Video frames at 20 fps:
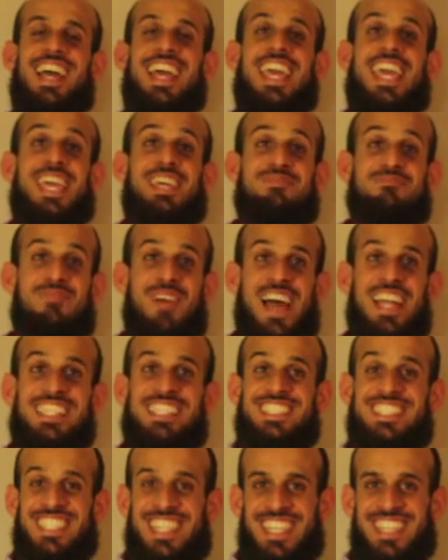He
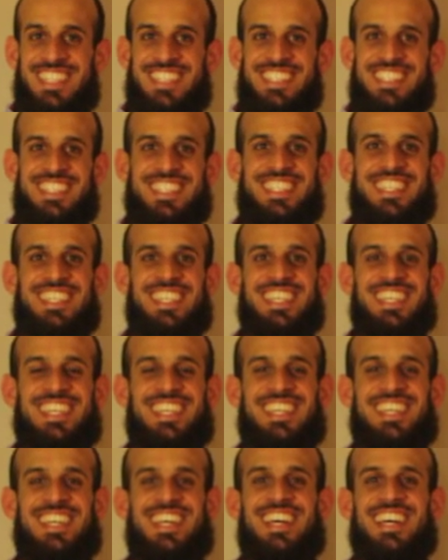mentions
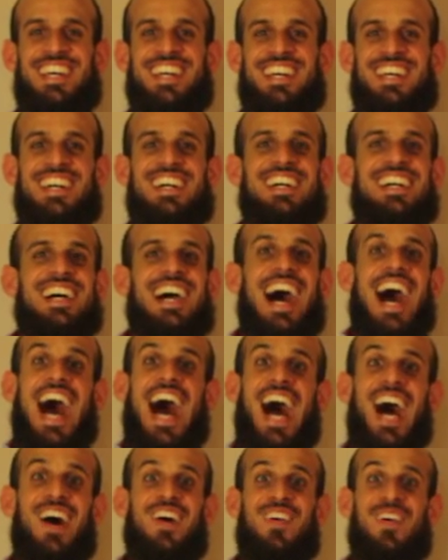
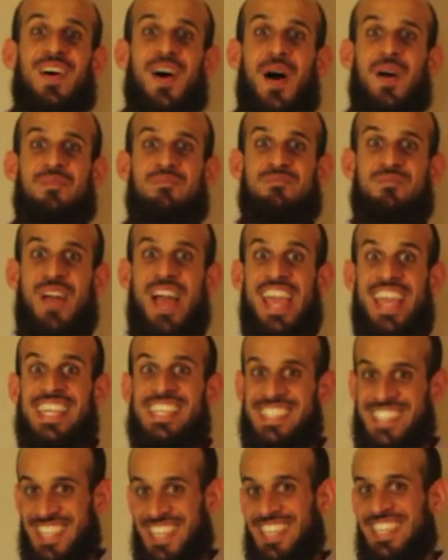how
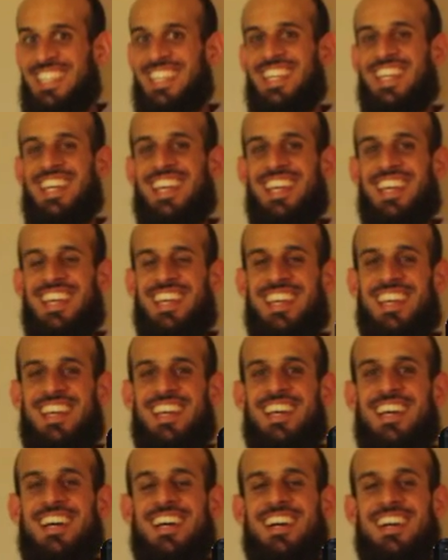amazing
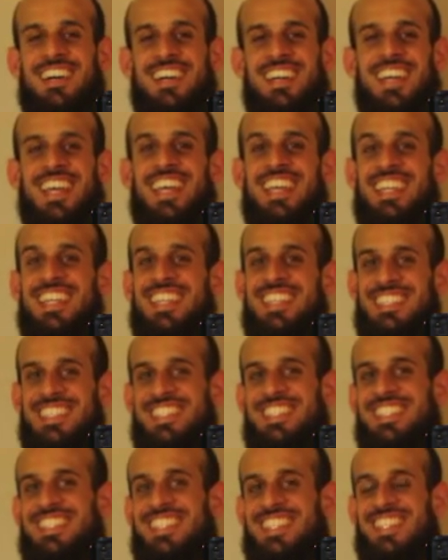it
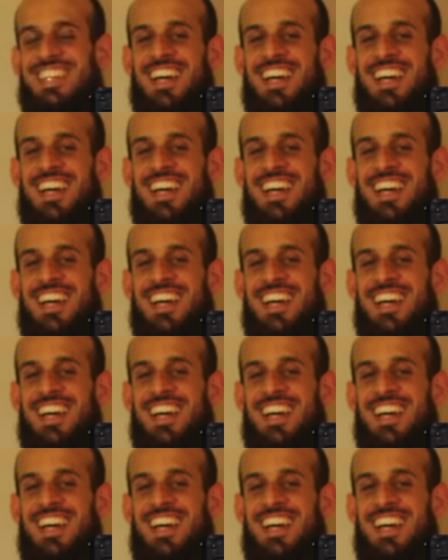is.